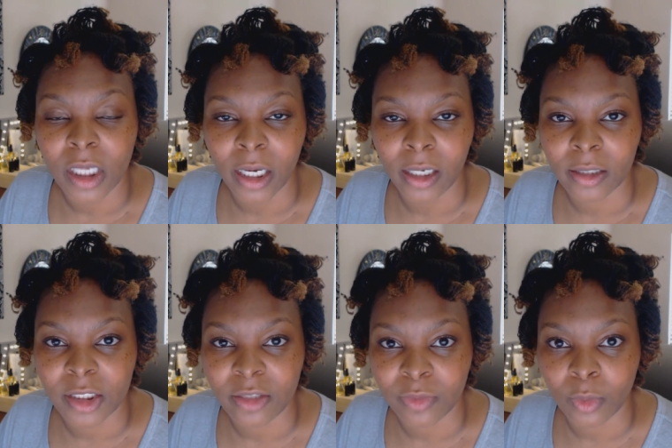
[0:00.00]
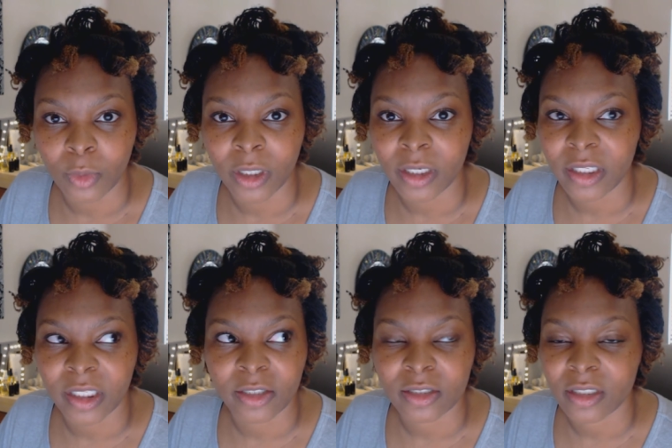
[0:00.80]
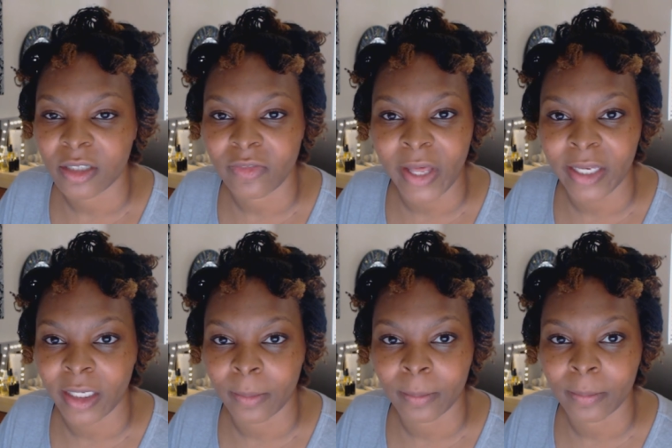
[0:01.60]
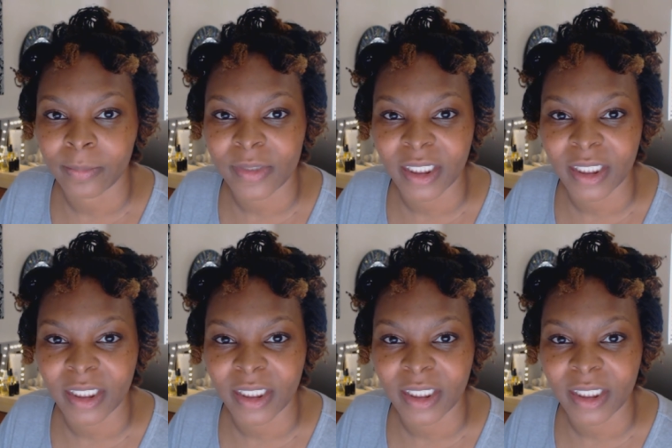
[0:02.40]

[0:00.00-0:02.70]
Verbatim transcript: uh, to the floor. There's none of that numb,